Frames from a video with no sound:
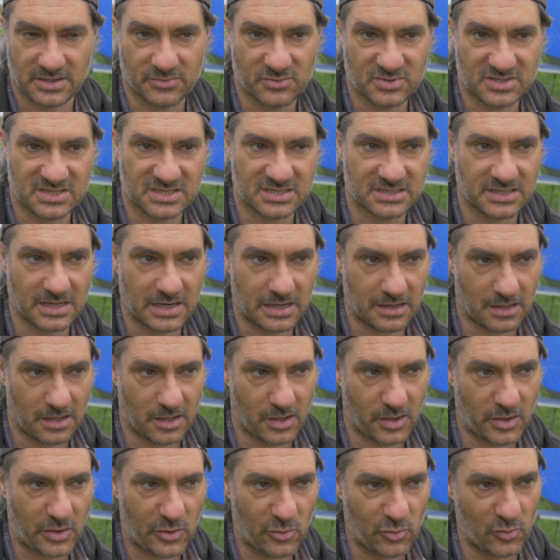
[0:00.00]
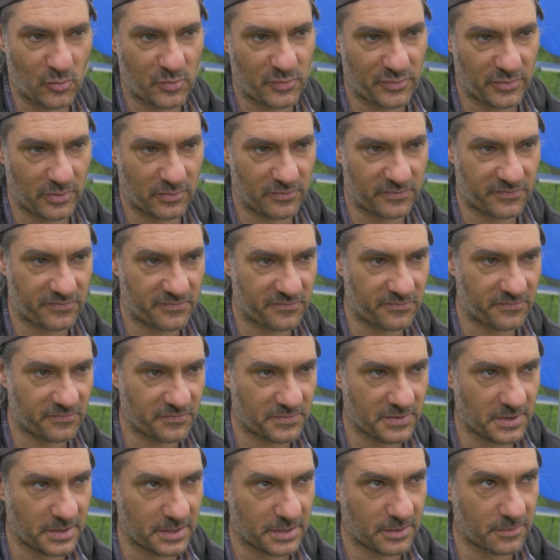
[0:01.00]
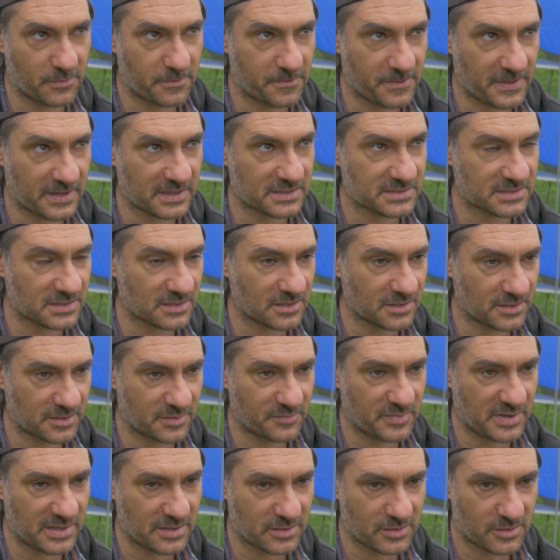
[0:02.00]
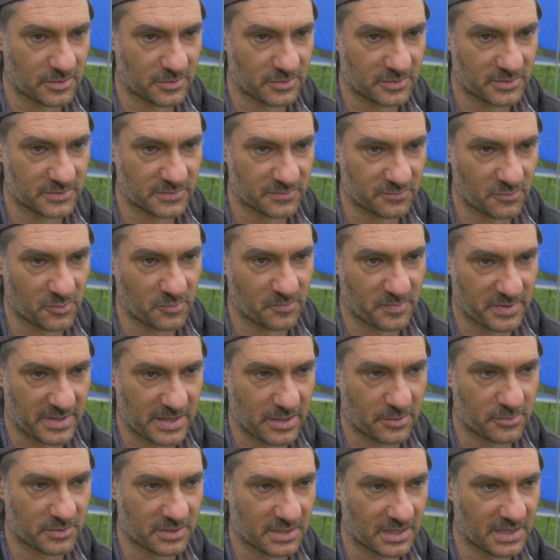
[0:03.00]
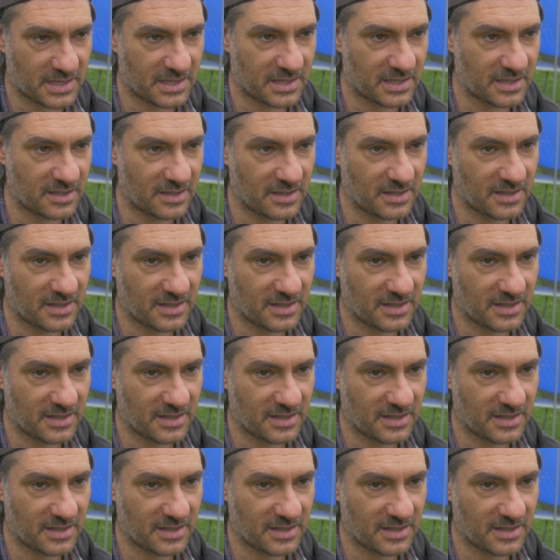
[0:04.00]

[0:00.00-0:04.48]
There was still a hope of, you know, things are going to be good, we'll be okay.